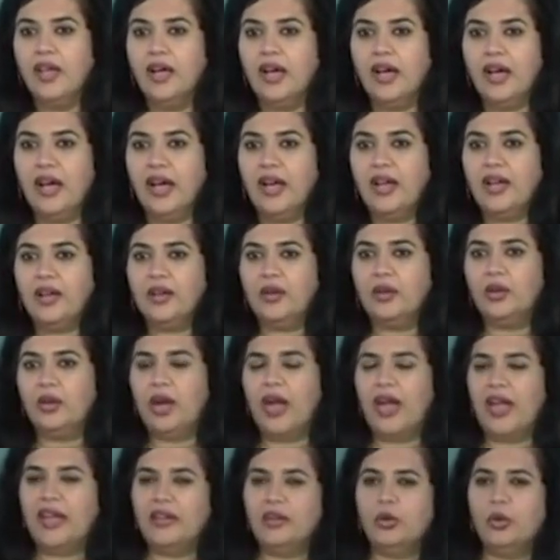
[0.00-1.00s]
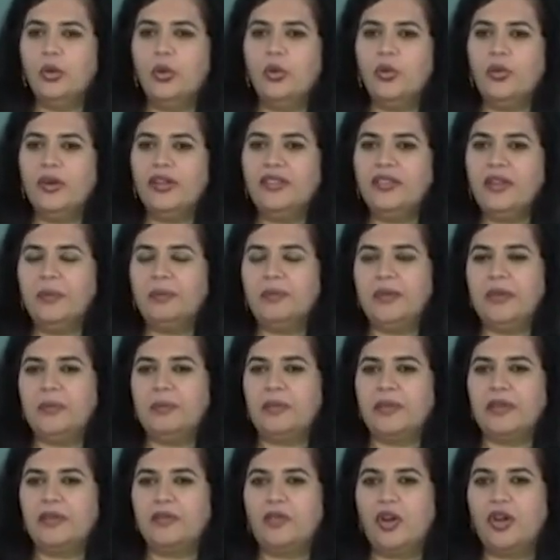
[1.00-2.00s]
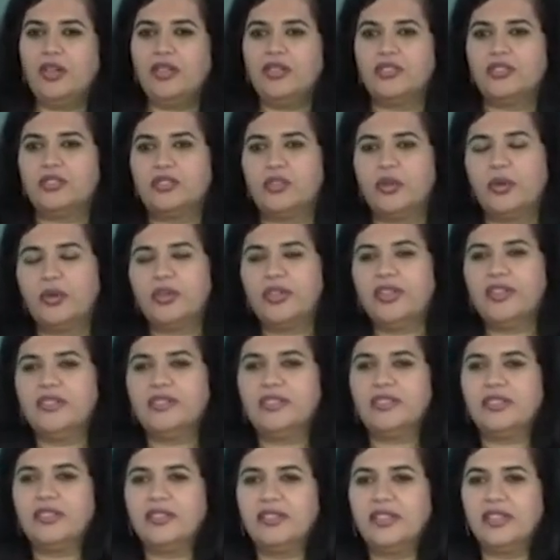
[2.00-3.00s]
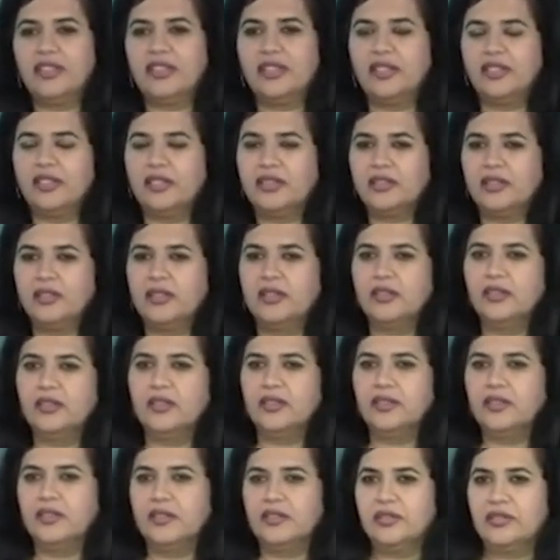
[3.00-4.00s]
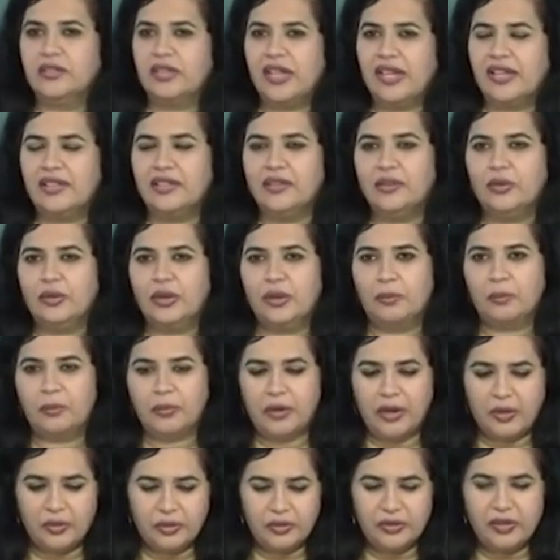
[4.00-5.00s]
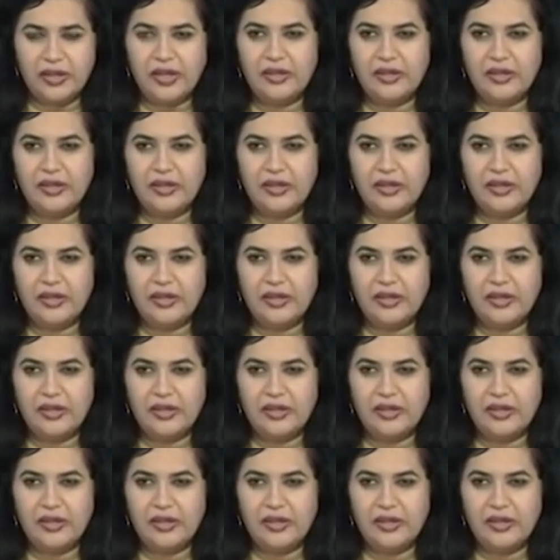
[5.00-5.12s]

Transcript: Uh, and who were the people? What stories did they tell you about?